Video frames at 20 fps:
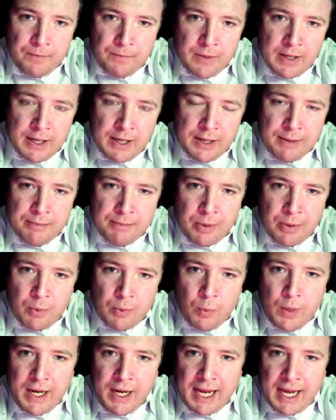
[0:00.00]
But
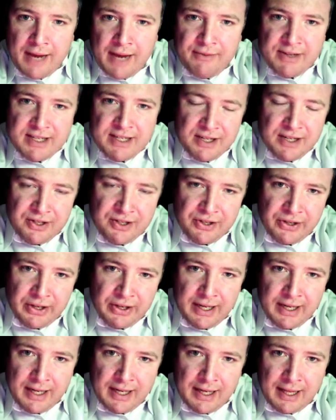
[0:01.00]
we have
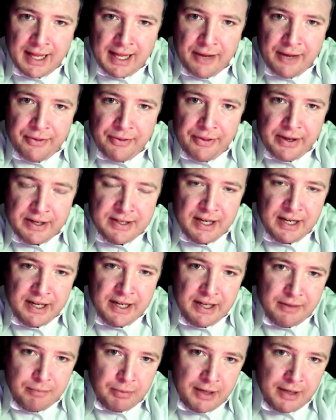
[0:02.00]
essentially allowed the
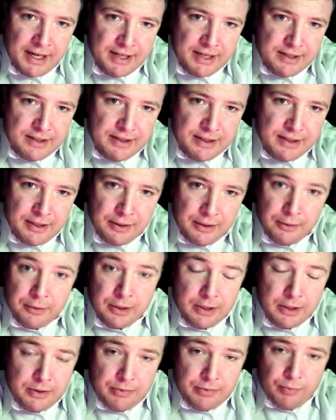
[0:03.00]
executive branch to
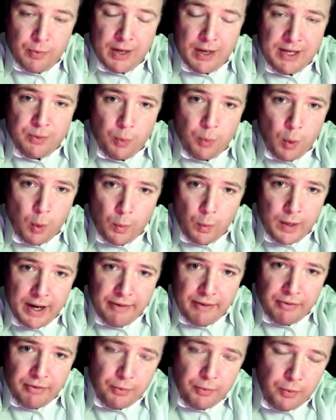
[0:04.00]
just wage war
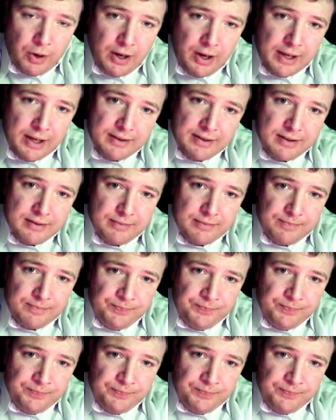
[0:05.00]
whenever it wants.